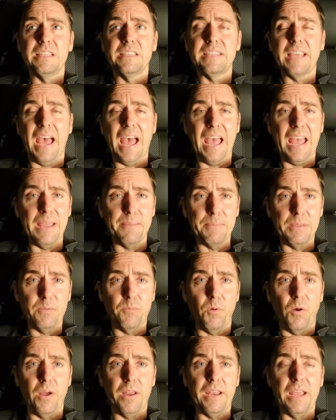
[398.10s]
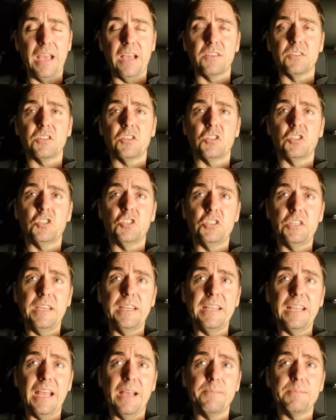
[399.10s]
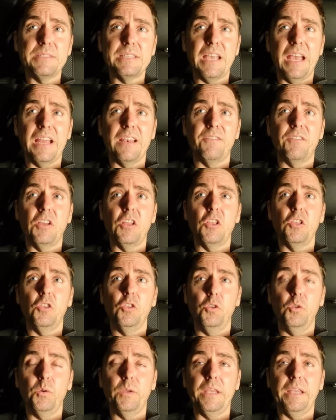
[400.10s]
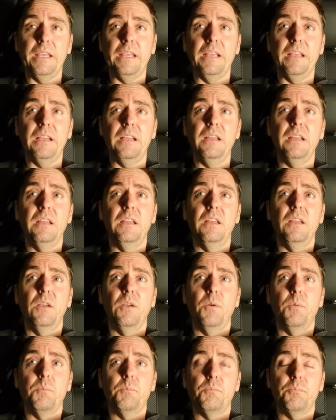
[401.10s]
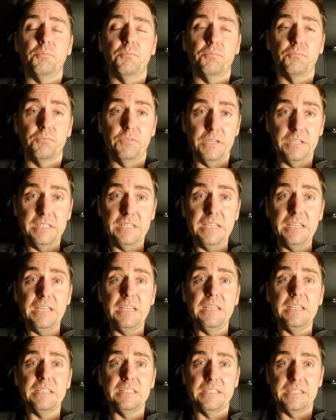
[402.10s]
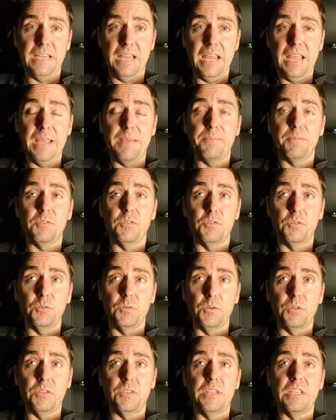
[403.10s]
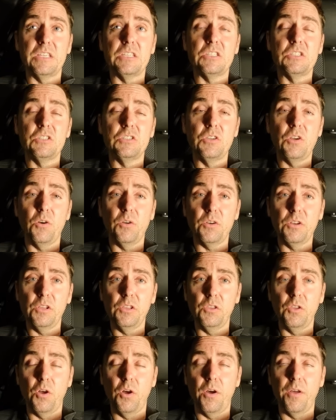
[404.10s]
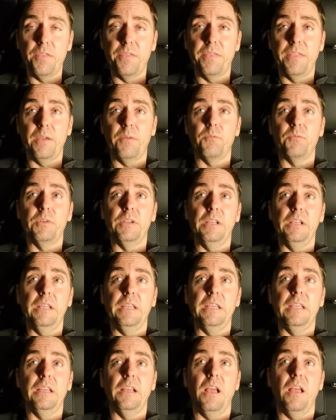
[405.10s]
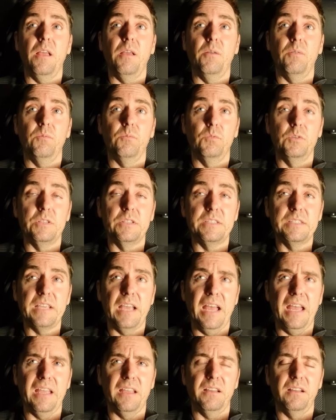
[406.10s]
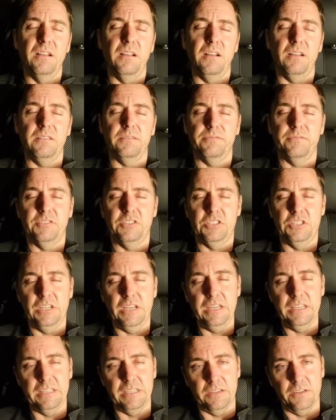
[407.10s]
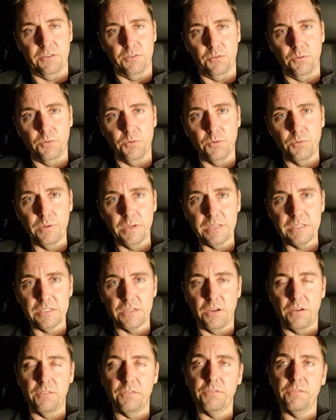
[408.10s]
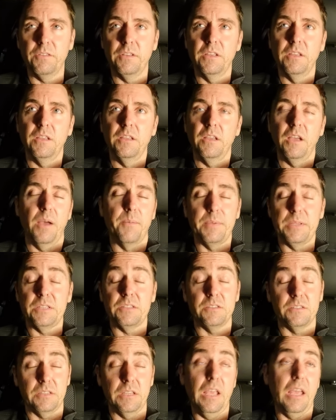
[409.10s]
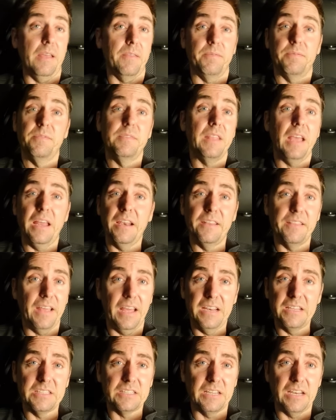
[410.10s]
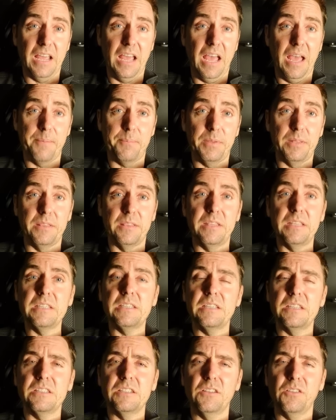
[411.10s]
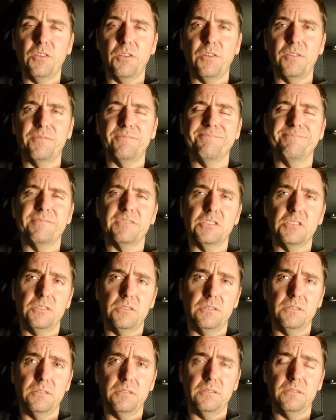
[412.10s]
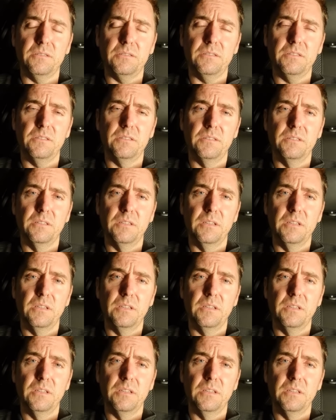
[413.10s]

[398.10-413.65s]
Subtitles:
to Amy Winehouse. She comes out of it looking pretty damn good. There's not a lot that really would say, oh, she did it all to herself. I mean, yeah, none of that is going to happen. This is a lot of, oh,